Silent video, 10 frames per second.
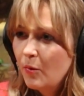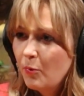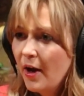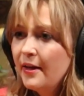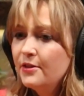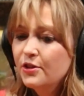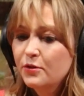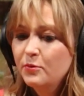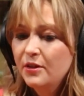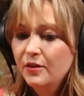Right,
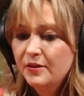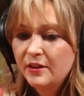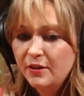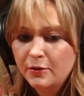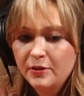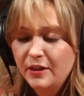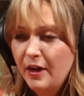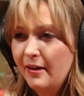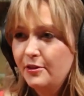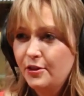just with the skills and
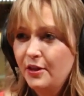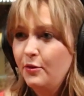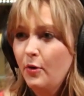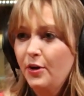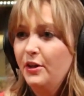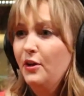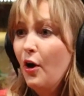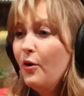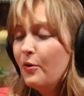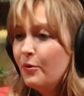knowledge that you already
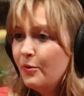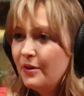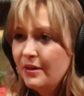know.